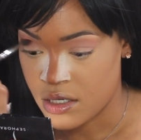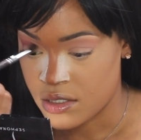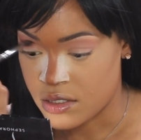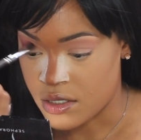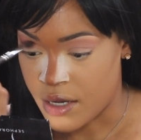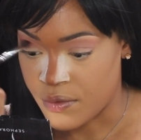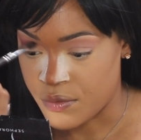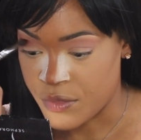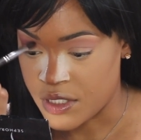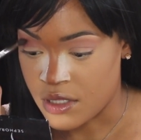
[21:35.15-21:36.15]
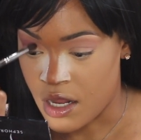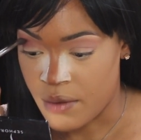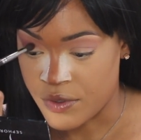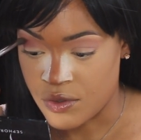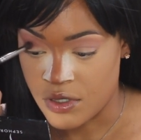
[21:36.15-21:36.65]
So I would miss a lot
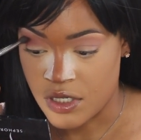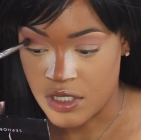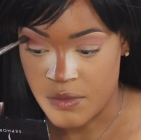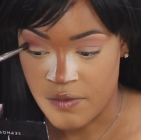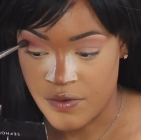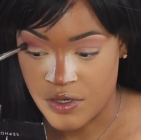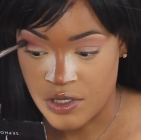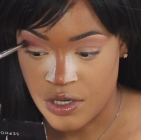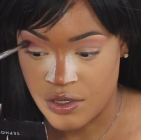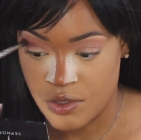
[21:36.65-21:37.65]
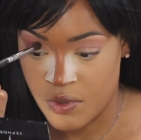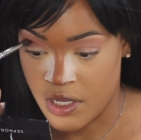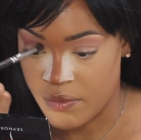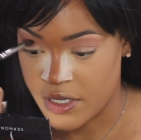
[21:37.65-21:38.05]
of opportunities my first year doing it.